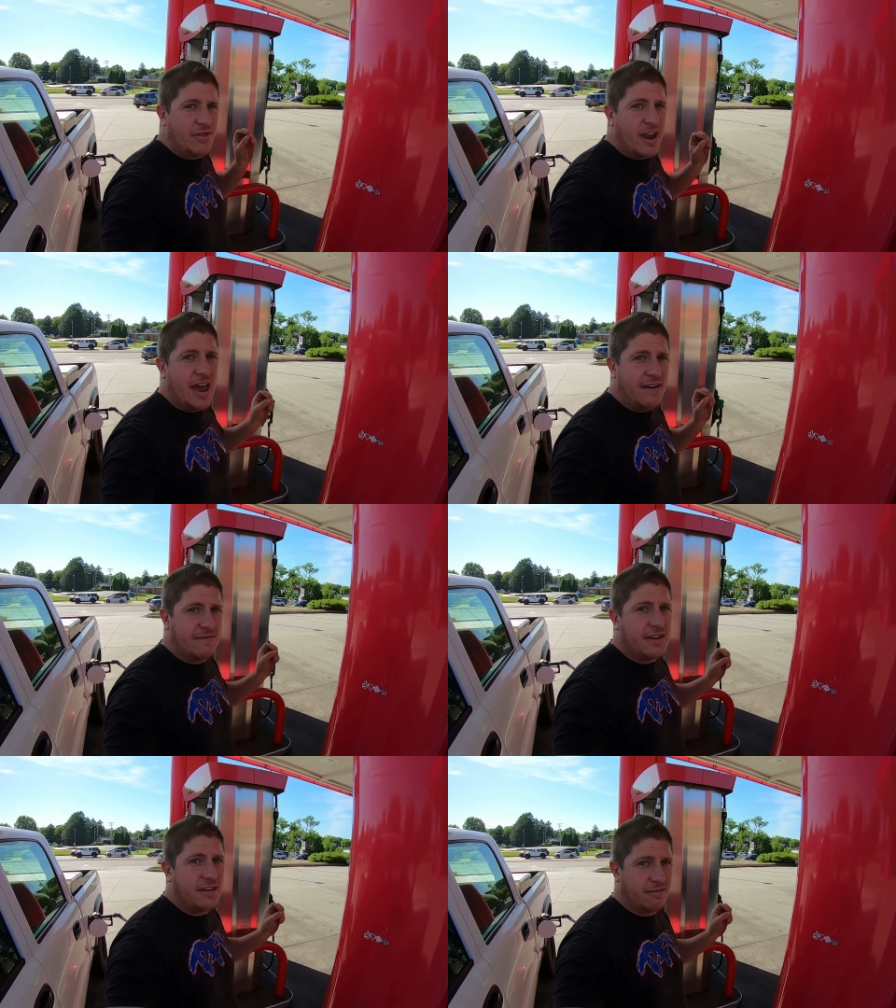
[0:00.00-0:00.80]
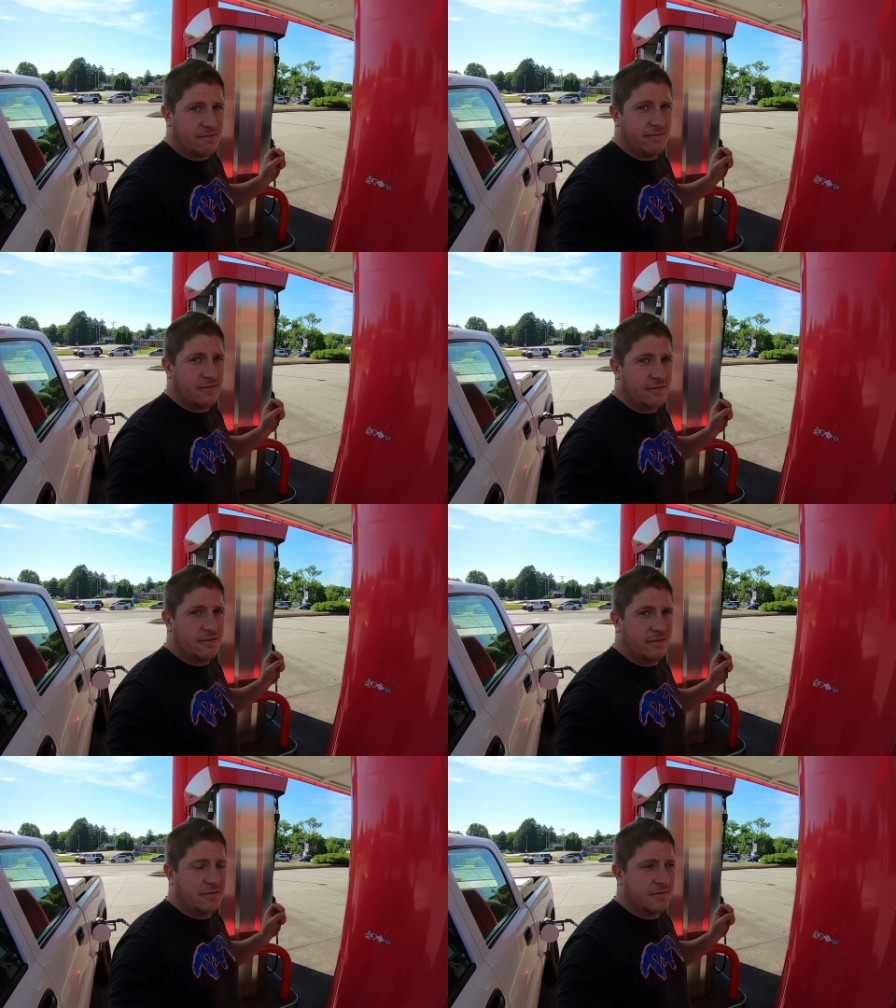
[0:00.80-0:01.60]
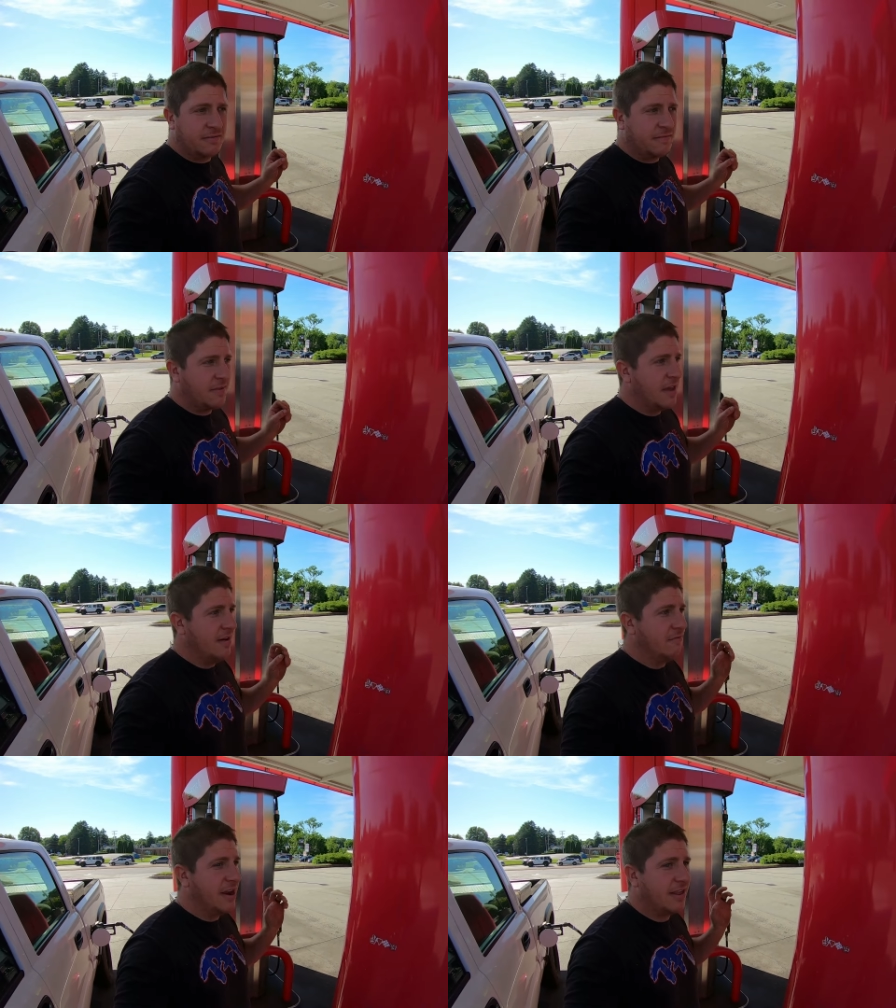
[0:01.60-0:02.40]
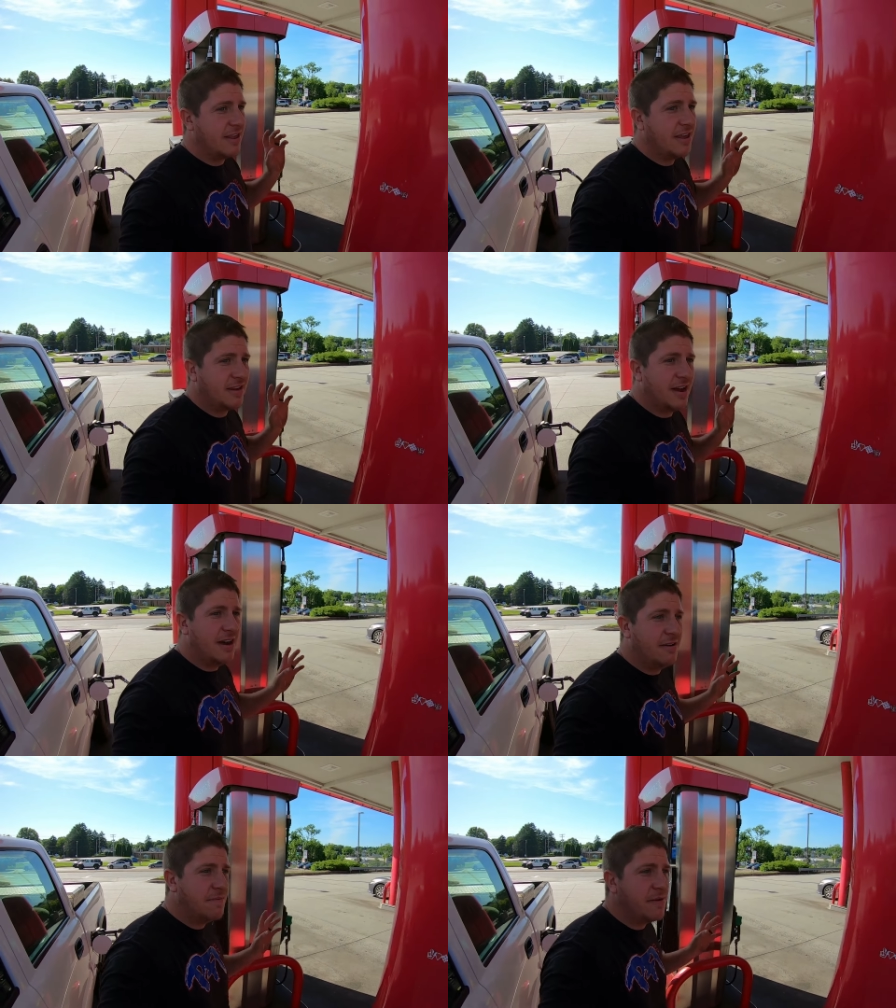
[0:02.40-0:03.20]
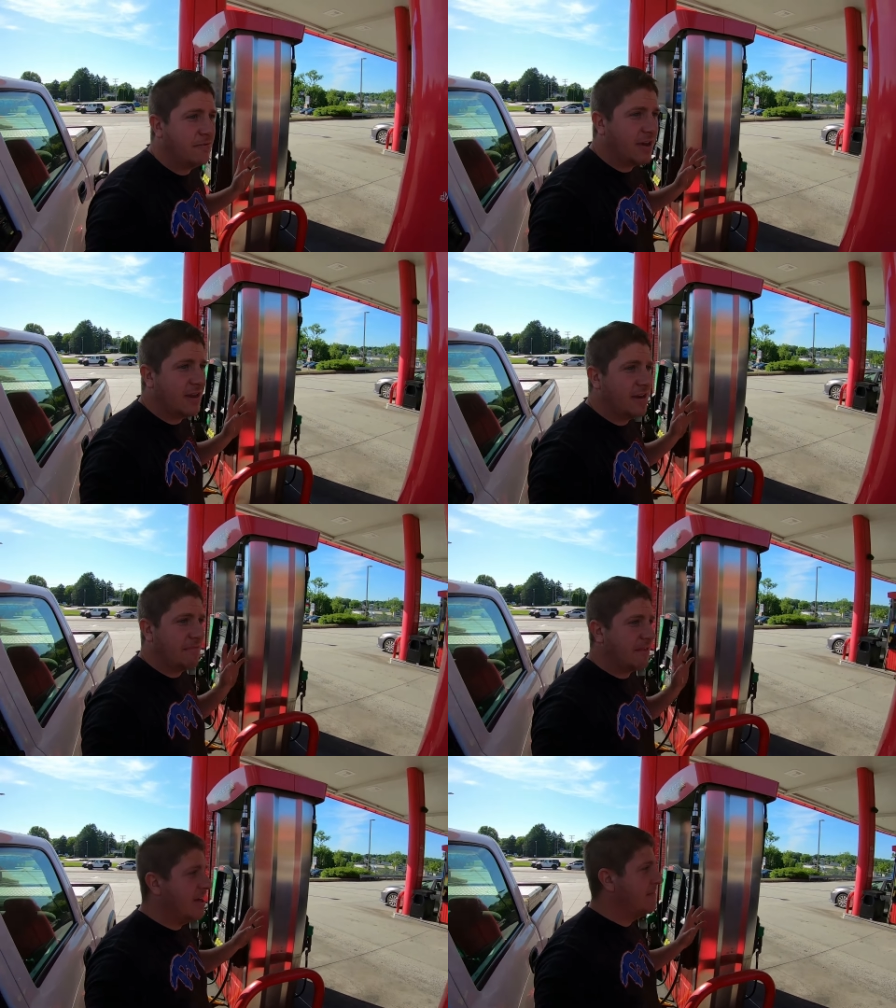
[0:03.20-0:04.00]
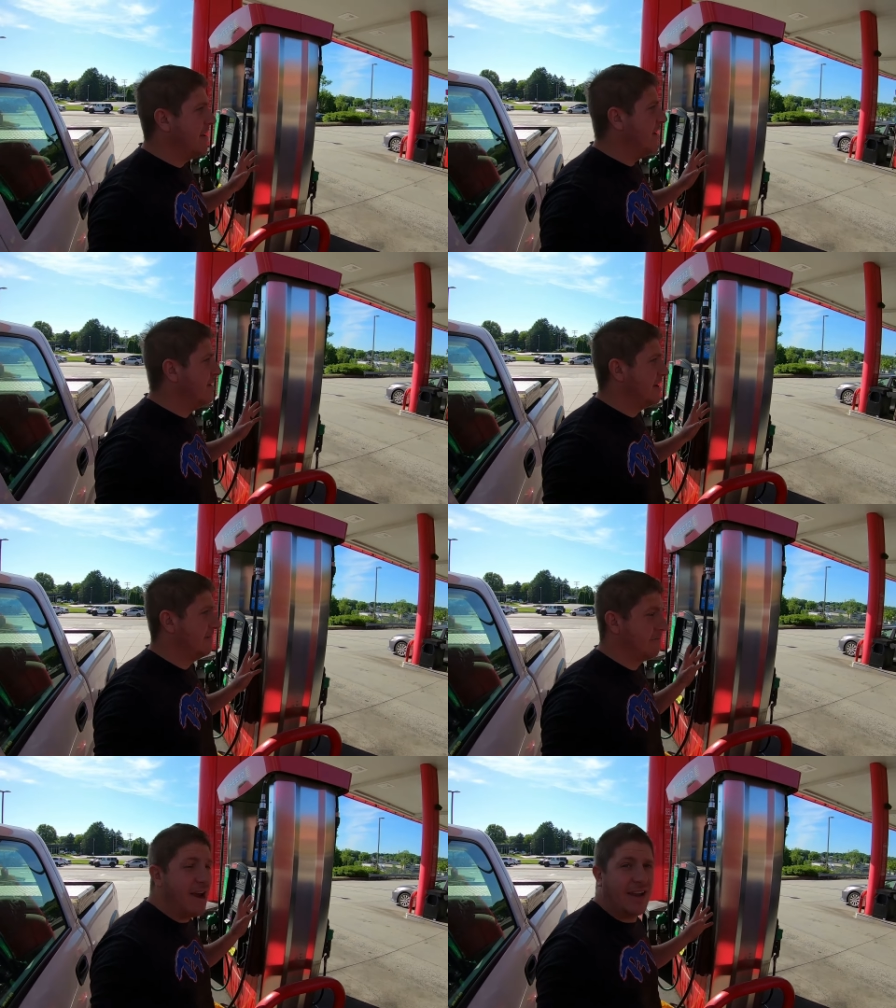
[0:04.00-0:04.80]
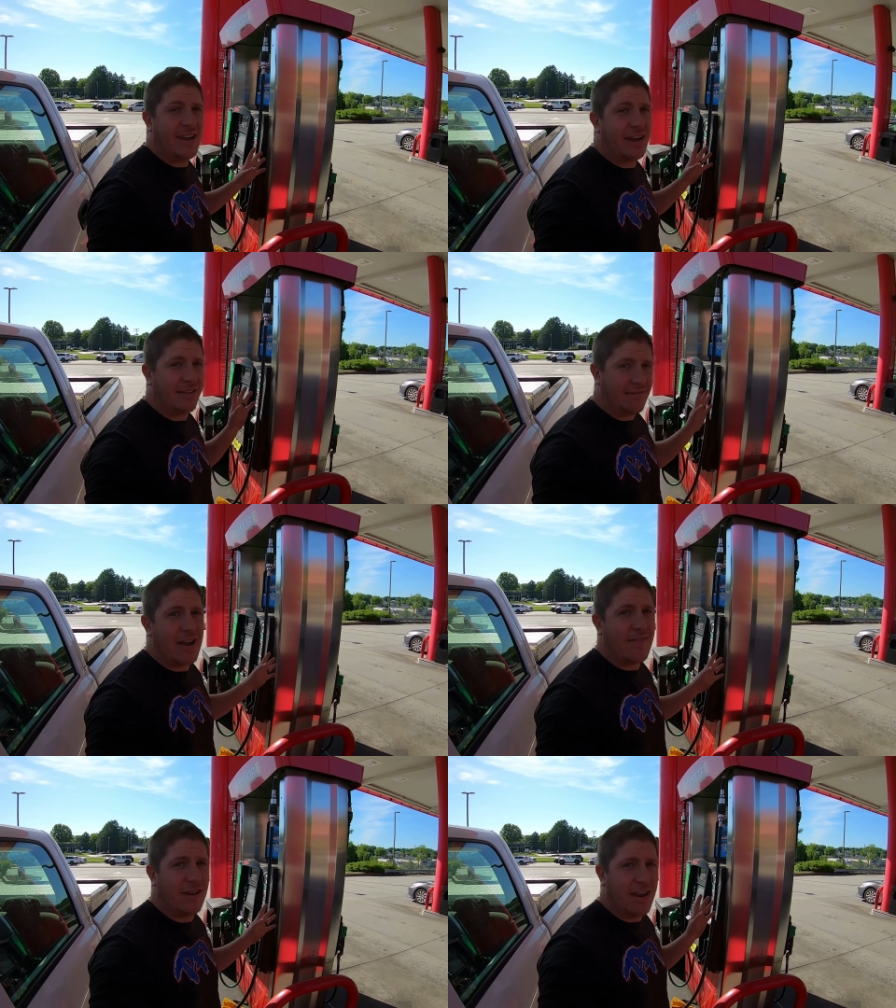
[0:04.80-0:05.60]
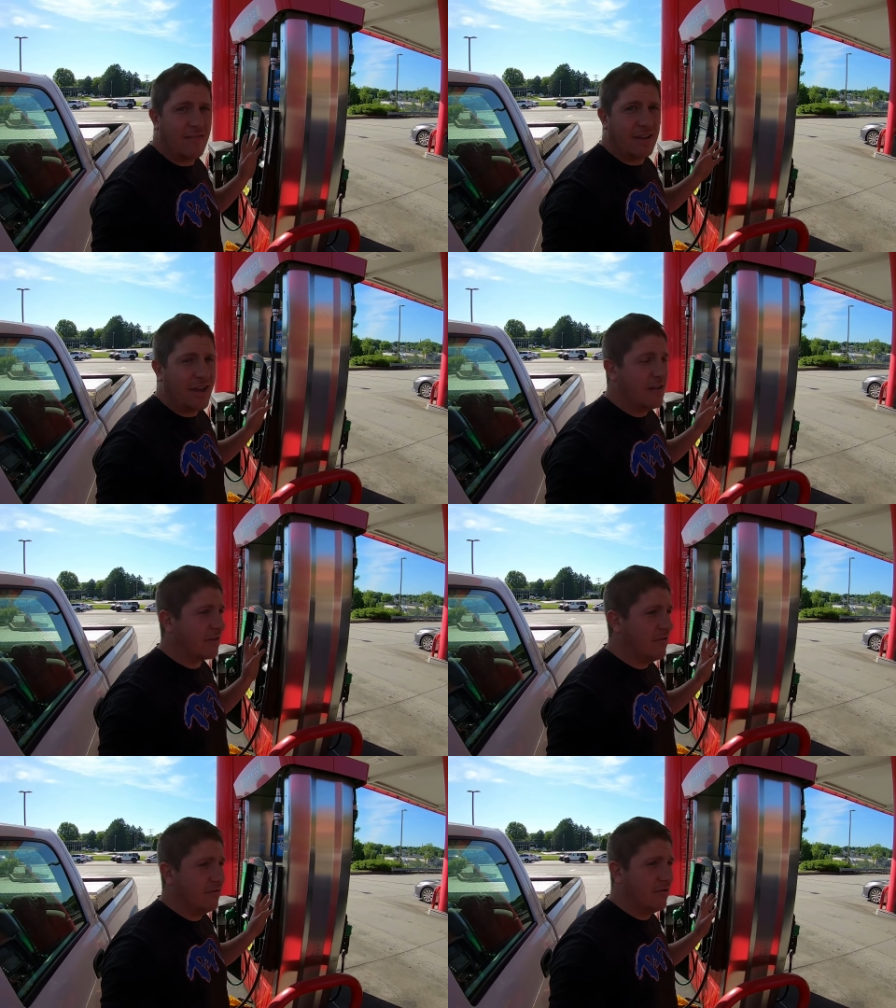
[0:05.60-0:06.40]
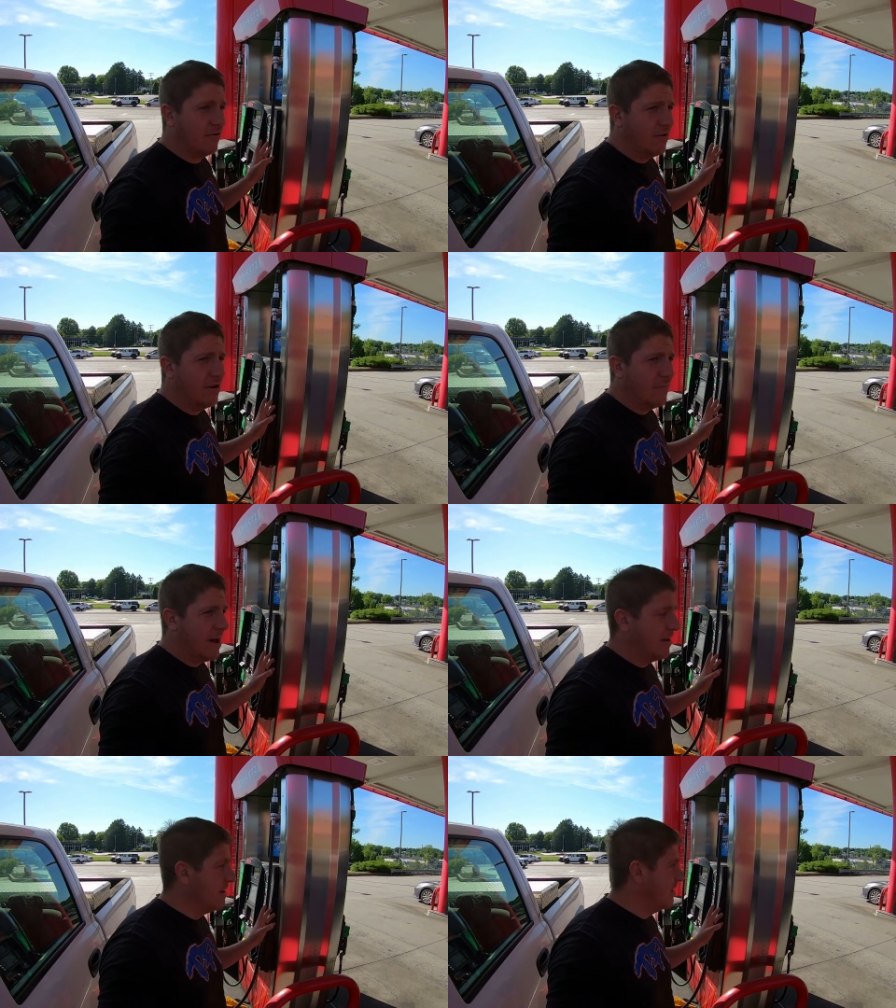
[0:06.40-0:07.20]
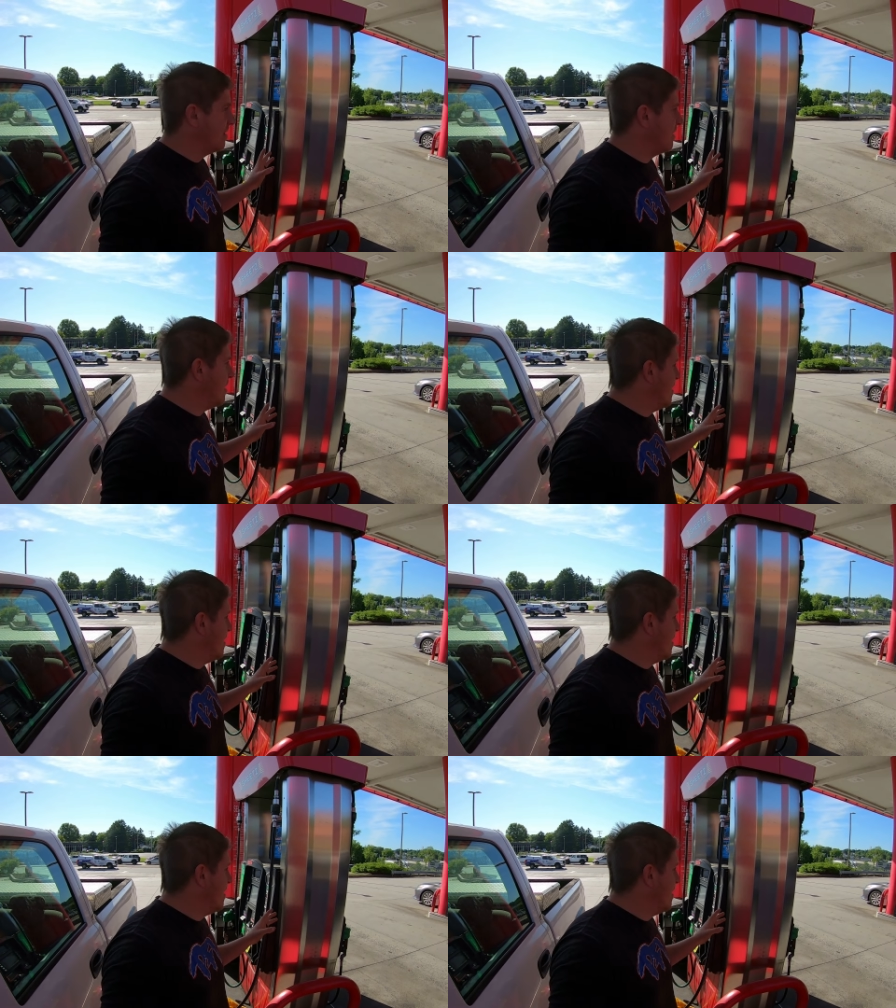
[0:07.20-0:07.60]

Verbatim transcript: that have diesel fuel. And what I see a ton of people getting upset about and ranting and raving and everything else going on and on about is